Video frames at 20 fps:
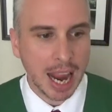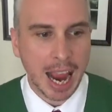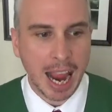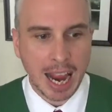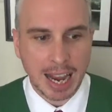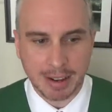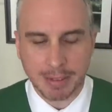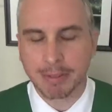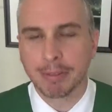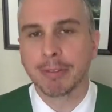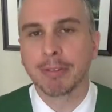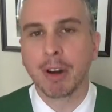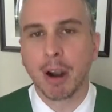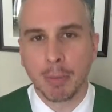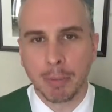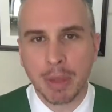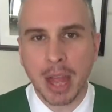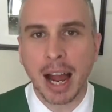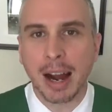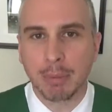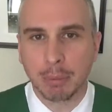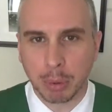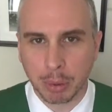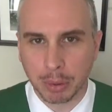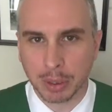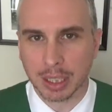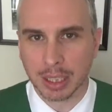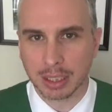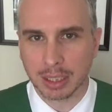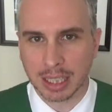And from that
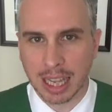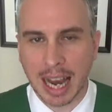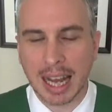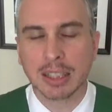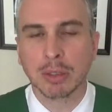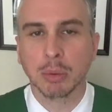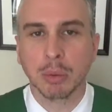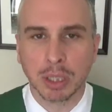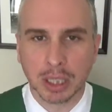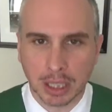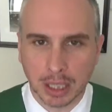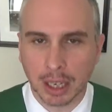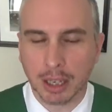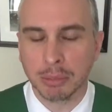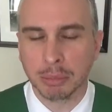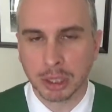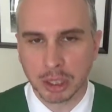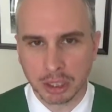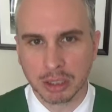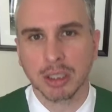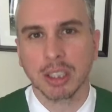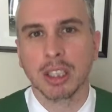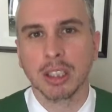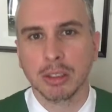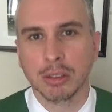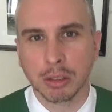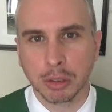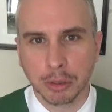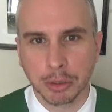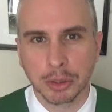point, that's when he comes to the
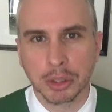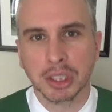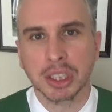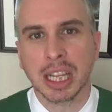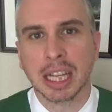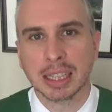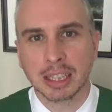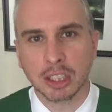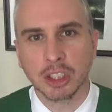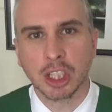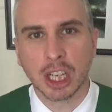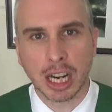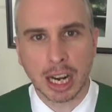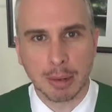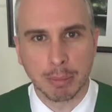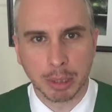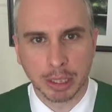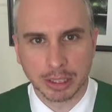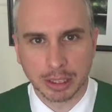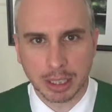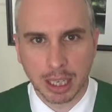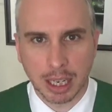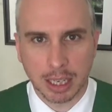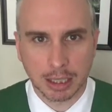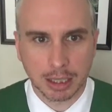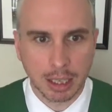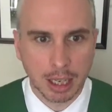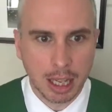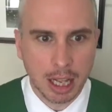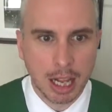conclusion that the Jedi must
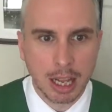end,